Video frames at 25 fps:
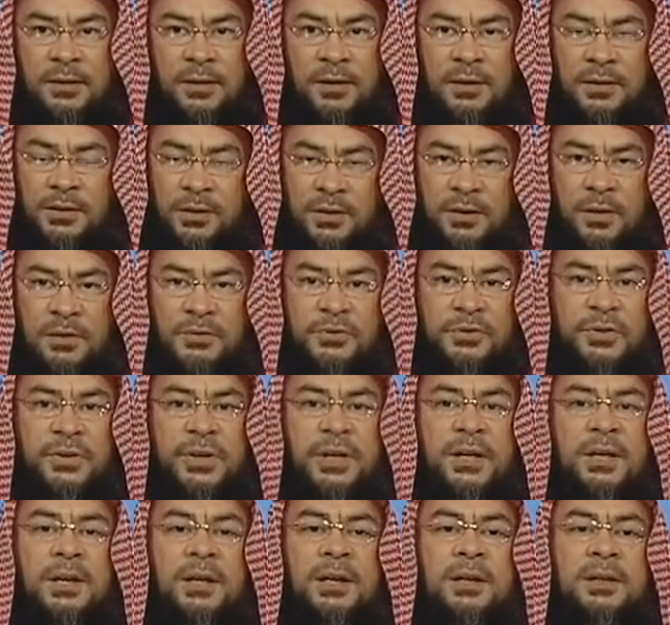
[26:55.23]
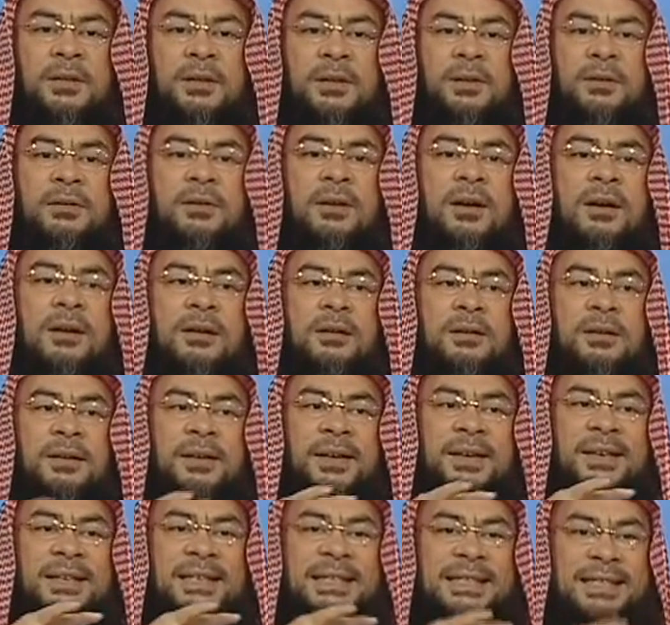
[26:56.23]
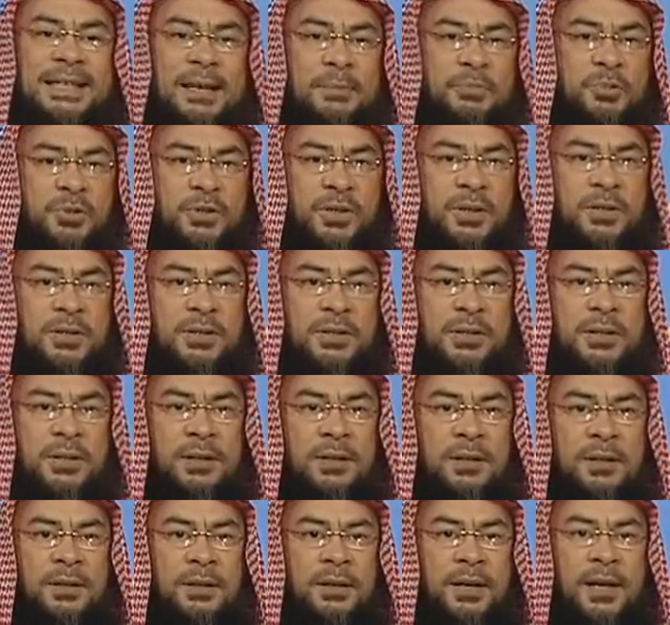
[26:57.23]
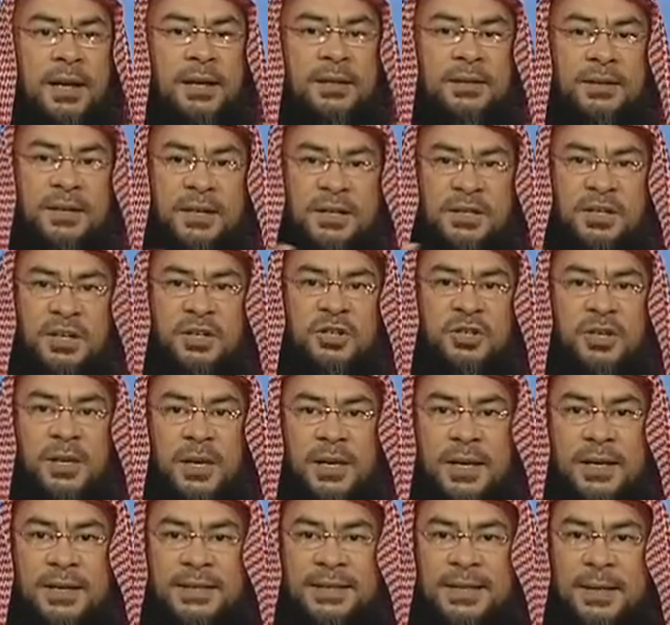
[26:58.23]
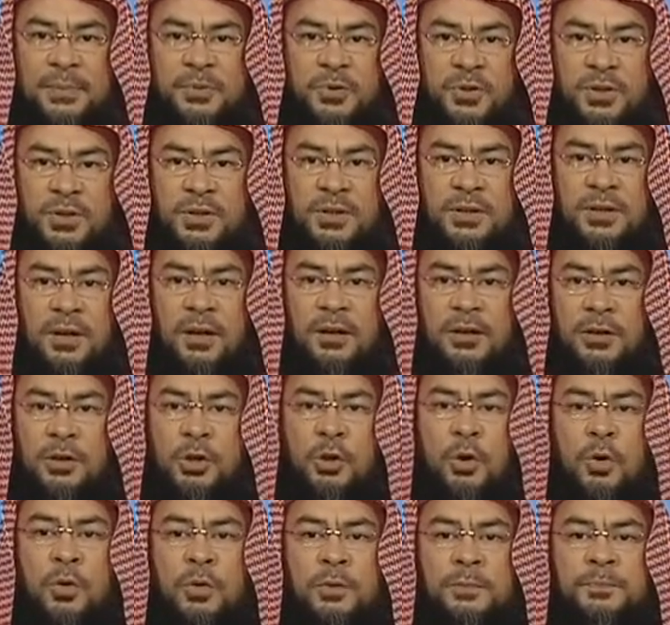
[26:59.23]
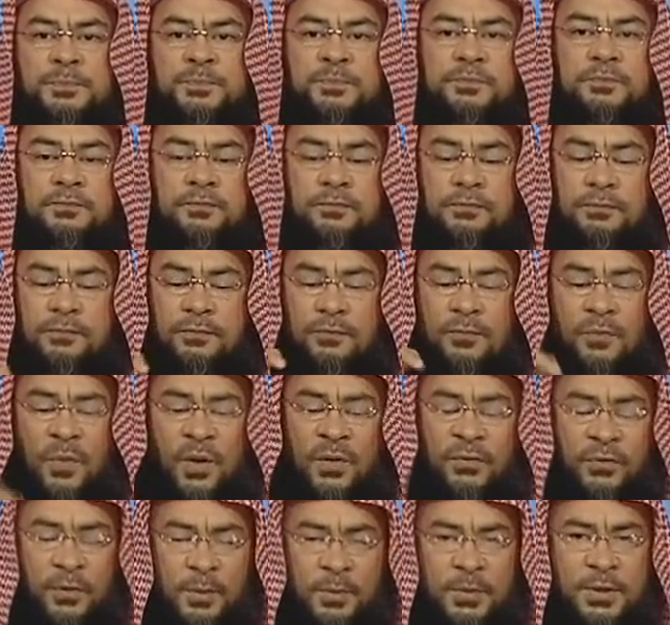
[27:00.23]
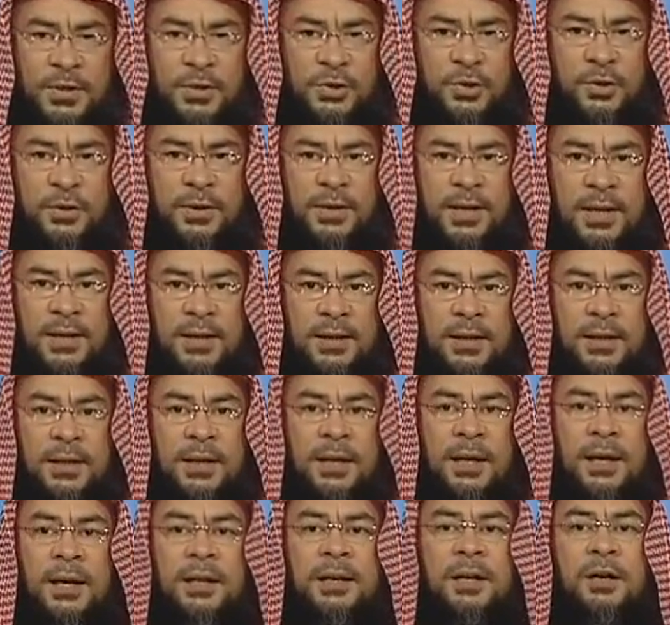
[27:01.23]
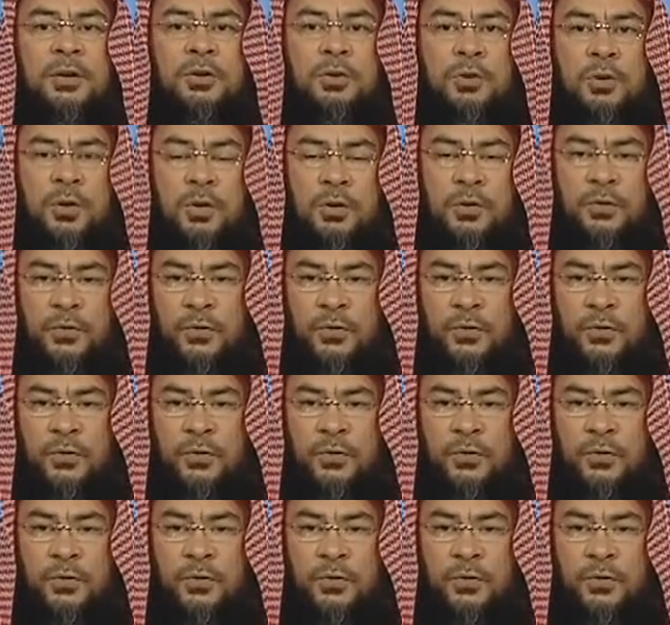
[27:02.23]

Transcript: On the contrary, there are exceptions, and these ex exceptions are known from the Sunnah and are known